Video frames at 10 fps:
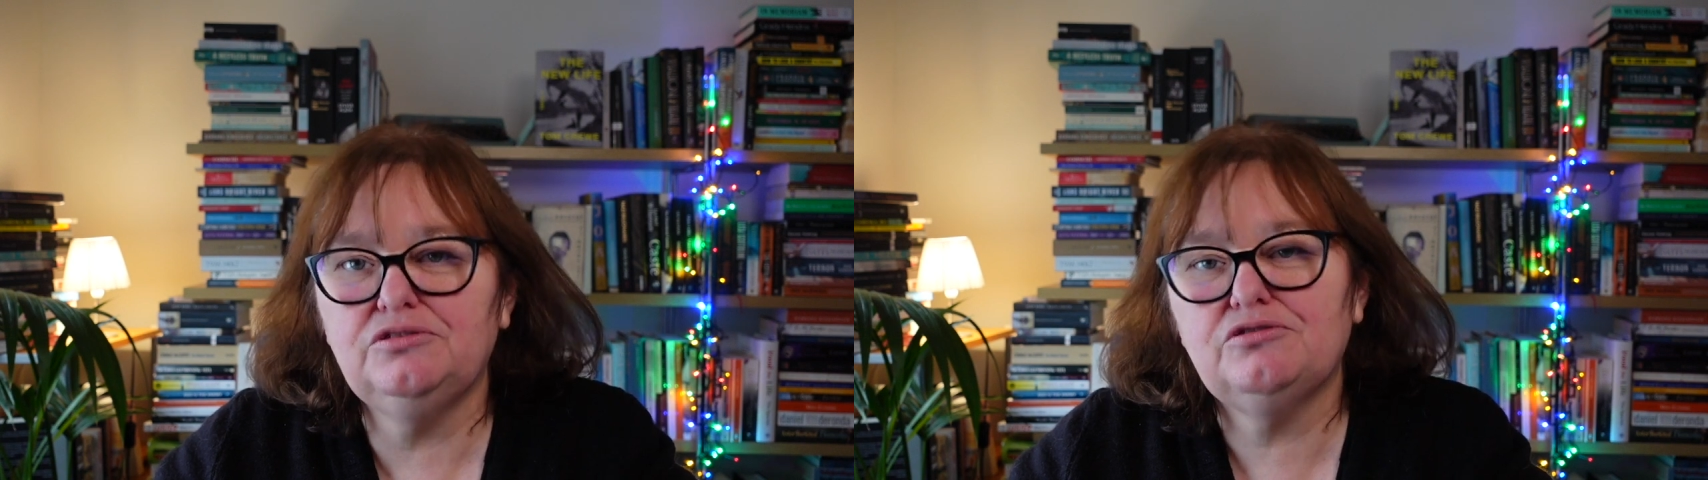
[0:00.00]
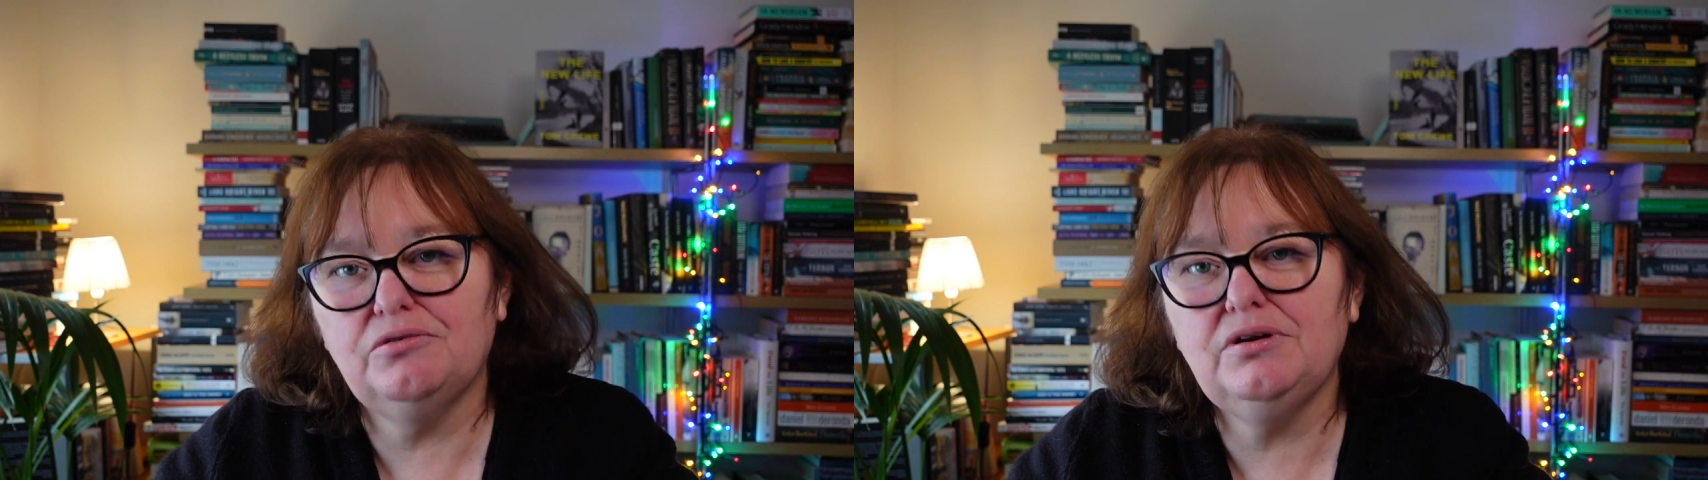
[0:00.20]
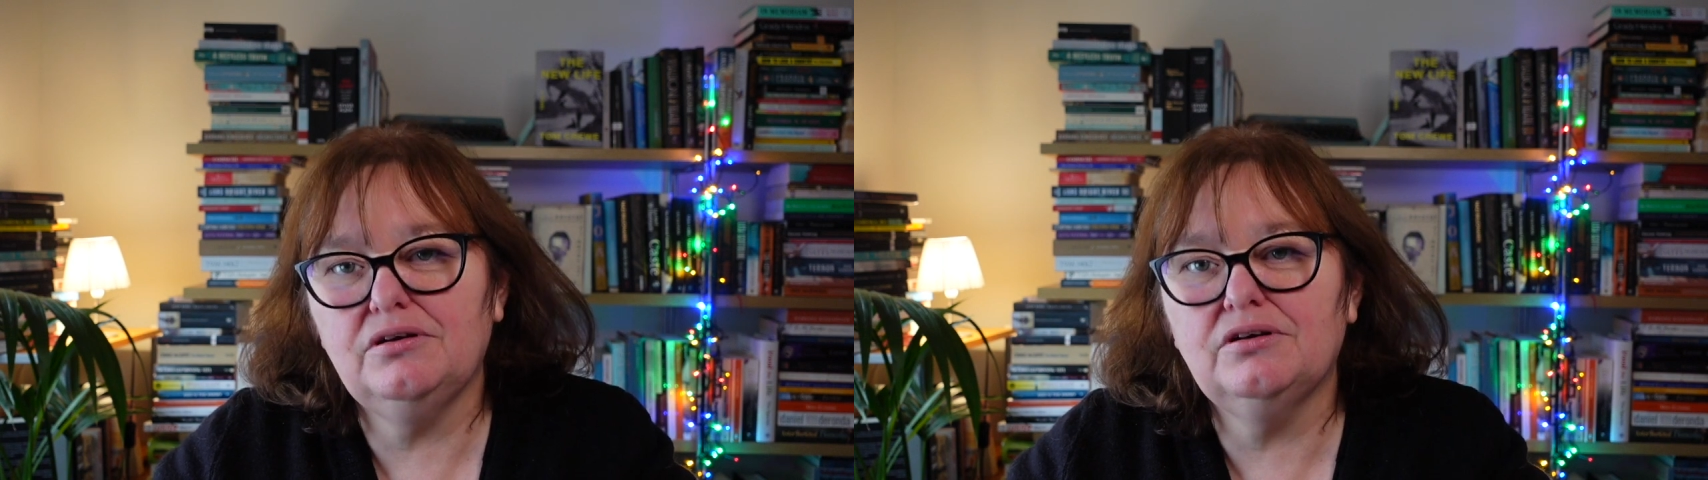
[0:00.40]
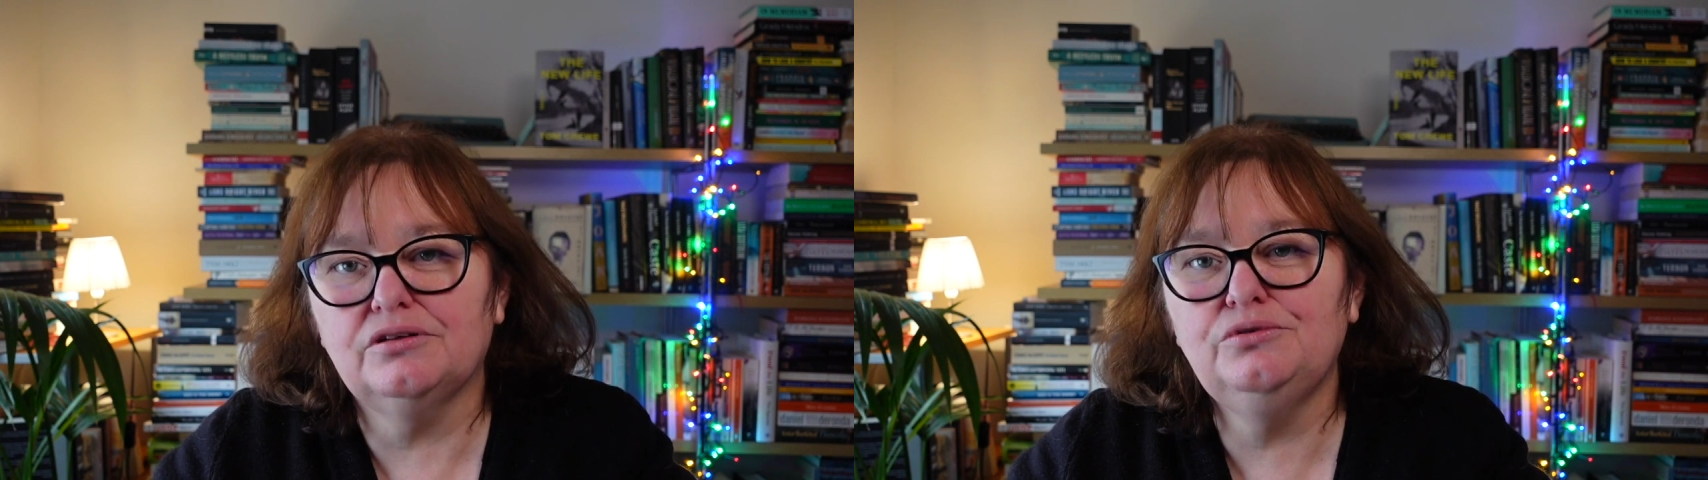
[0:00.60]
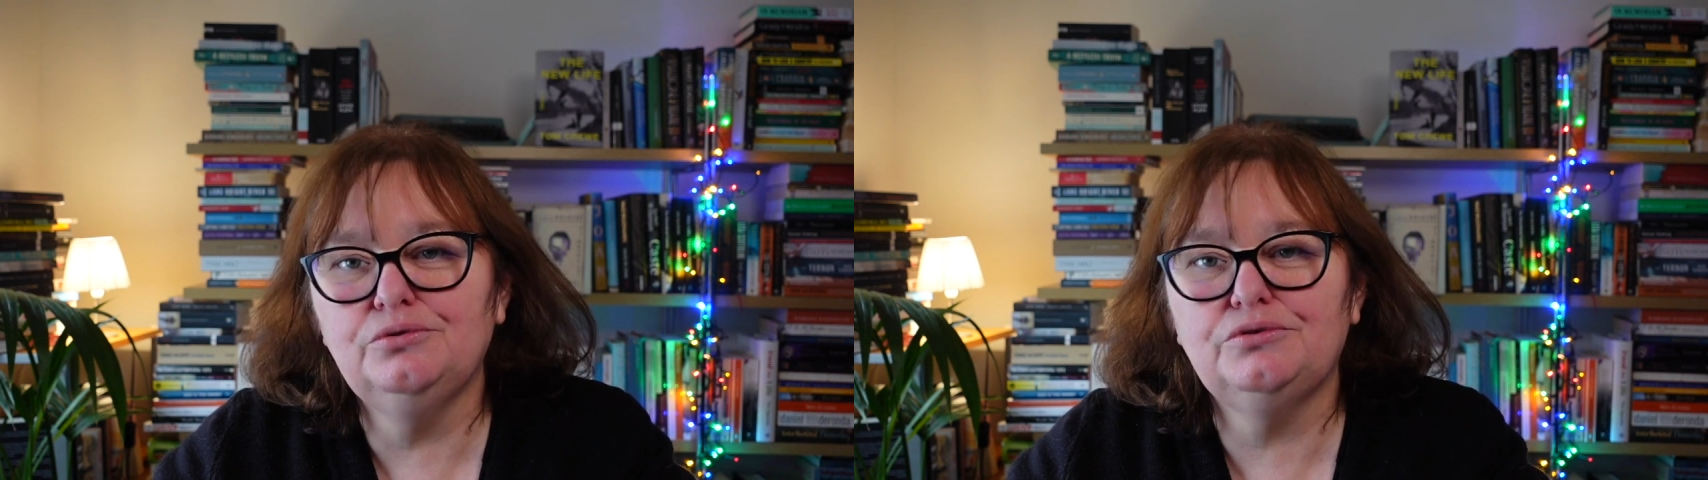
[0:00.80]

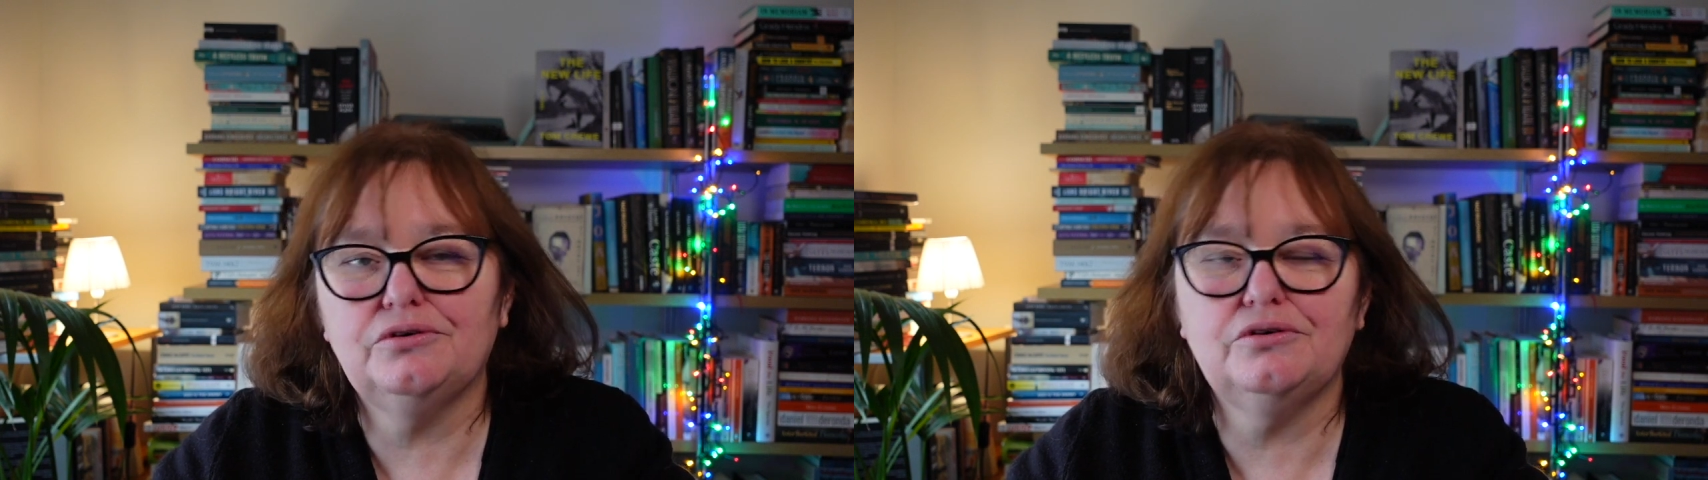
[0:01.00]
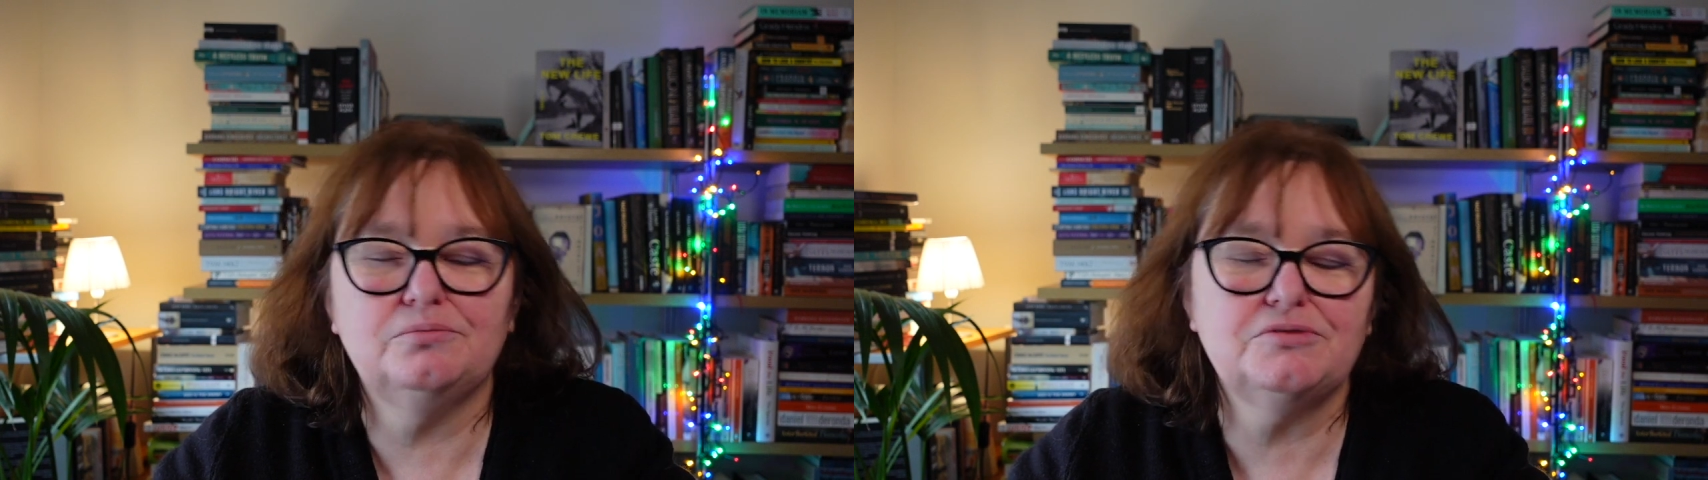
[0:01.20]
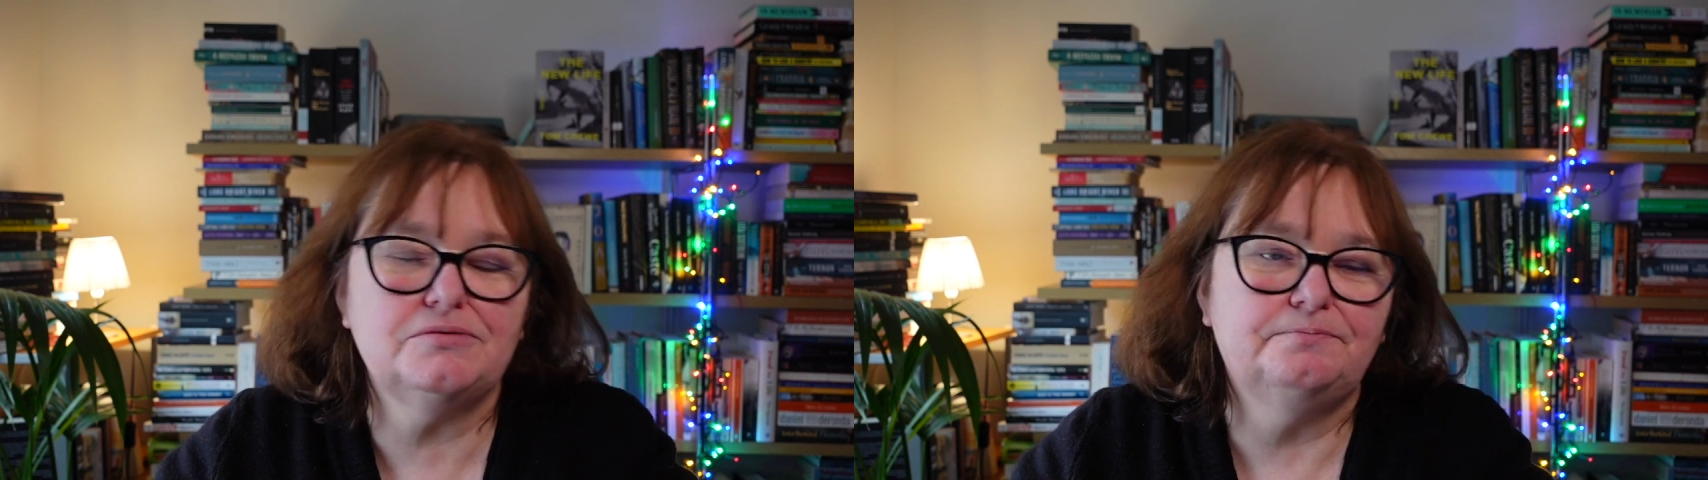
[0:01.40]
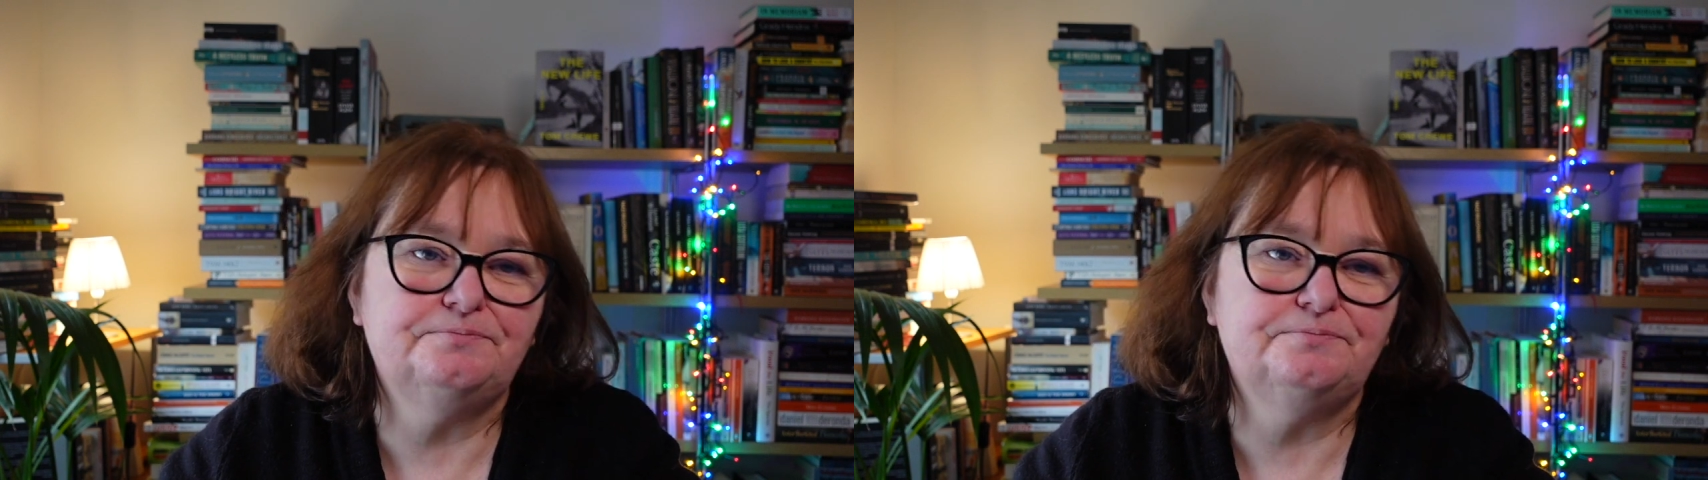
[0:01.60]
two terms.